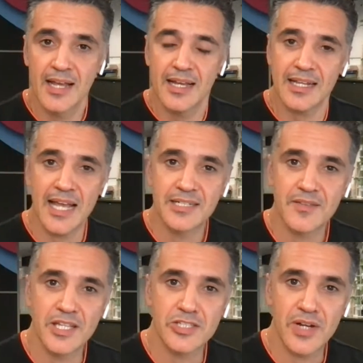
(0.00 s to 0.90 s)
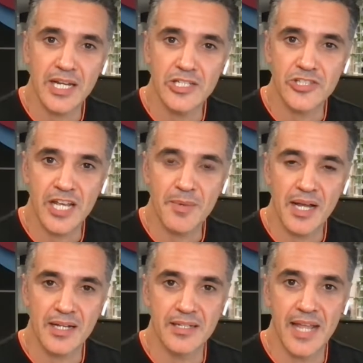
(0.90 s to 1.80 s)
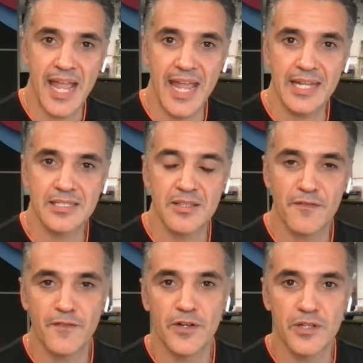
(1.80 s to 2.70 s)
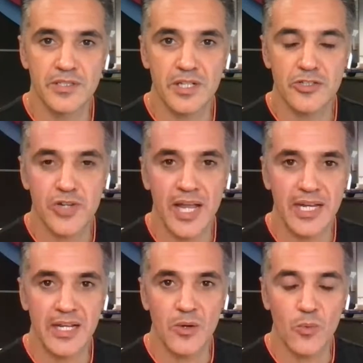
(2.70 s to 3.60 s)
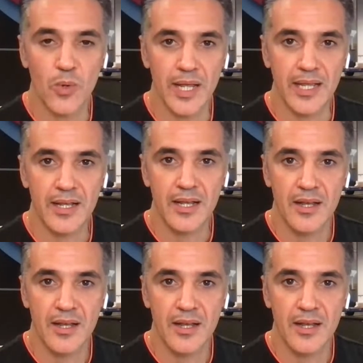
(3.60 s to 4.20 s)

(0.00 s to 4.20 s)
Later, the Australian share market ends the first trading week